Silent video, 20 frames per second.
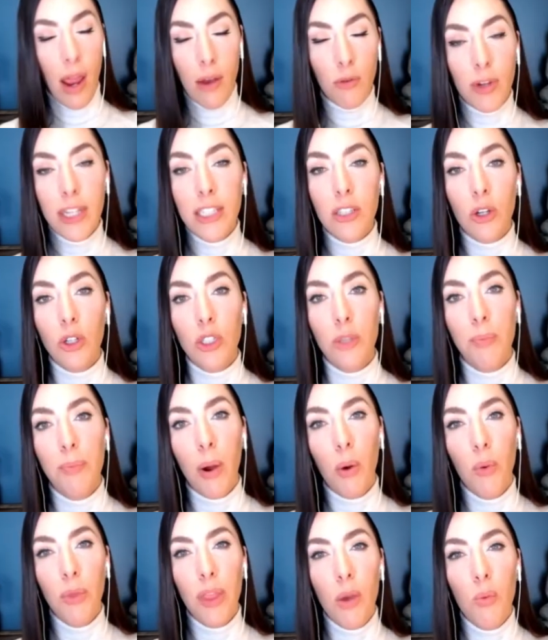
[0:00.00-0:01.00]
and research,
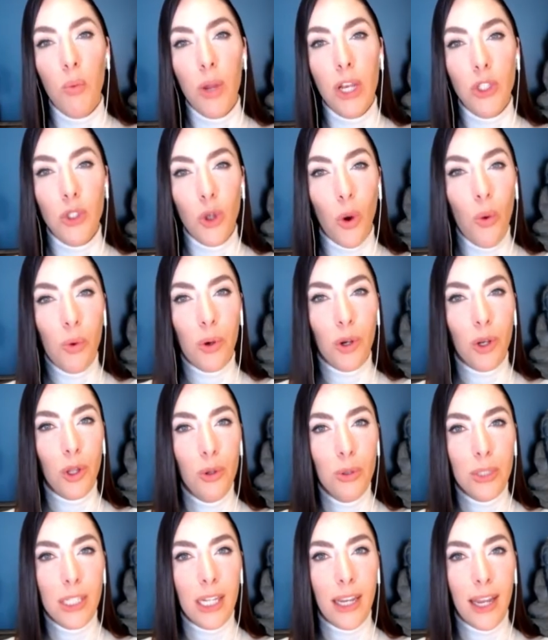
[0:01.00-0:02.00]
but then we don't
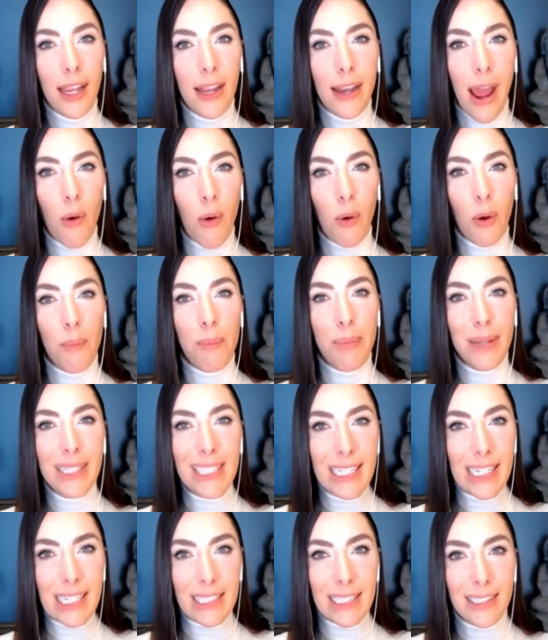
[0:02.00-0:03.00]
use it in our
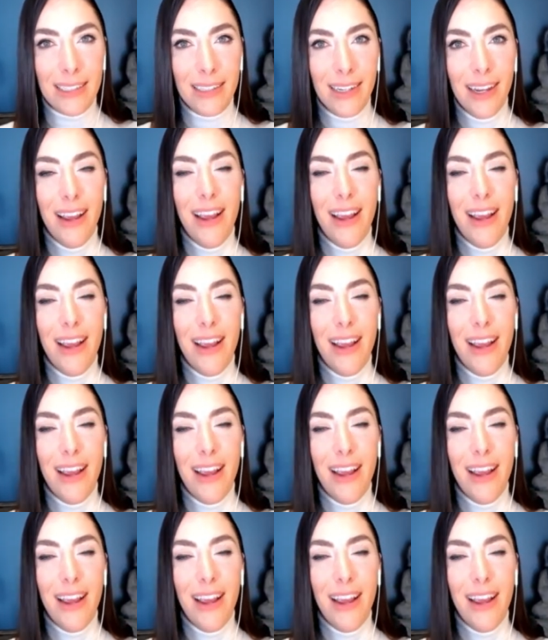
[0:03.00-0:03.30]
business.